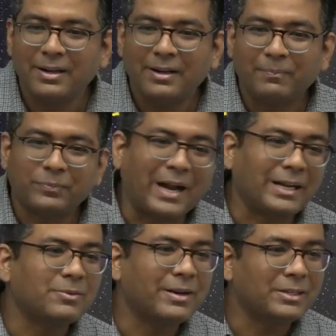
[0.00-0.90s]
That is
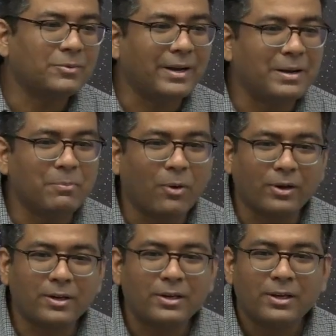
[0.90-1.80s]
why it is very
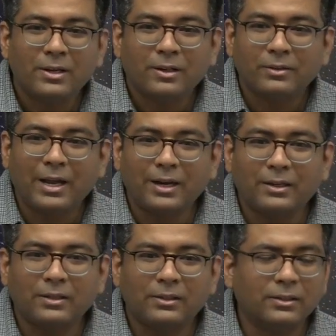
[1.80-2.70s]
important that,
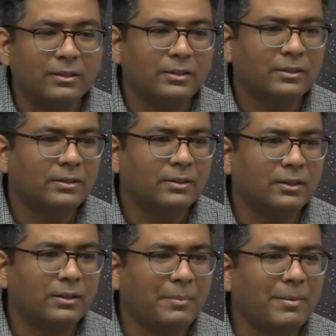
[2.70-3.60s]

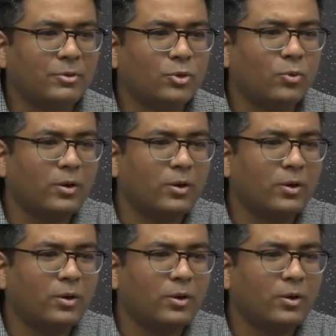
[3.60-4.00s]
ma'am, you were the